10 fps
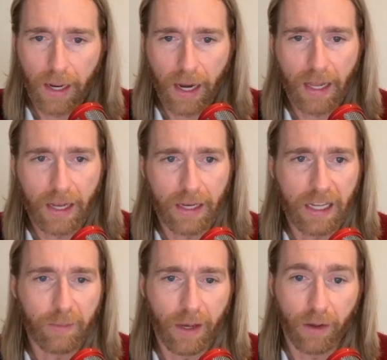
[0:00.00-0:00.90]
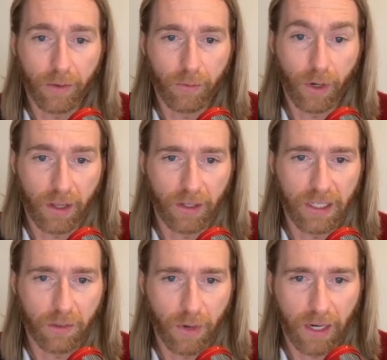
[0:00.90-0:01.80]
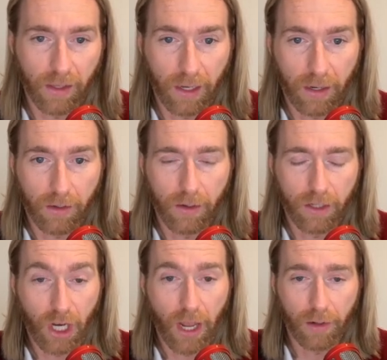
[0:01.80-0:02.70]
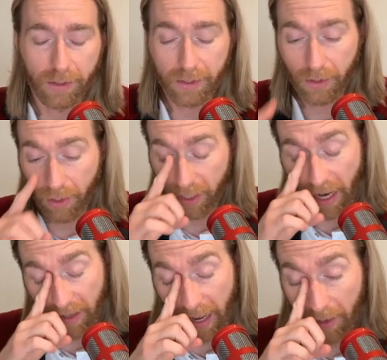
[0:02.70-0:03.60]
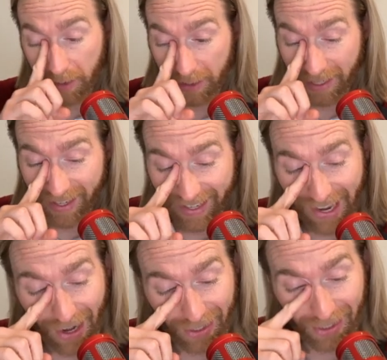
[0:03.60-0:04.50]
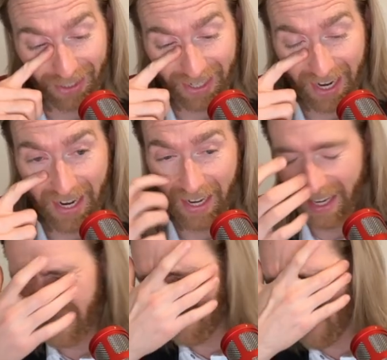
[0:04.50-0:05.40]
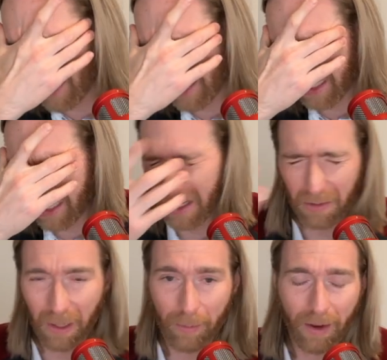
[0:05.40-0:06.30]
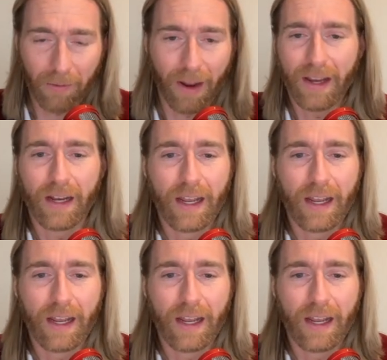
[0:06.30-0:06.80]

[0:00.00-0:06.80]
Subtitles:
And then email, one of the least regulated channels, 38,000 characters, is basically no limit, right?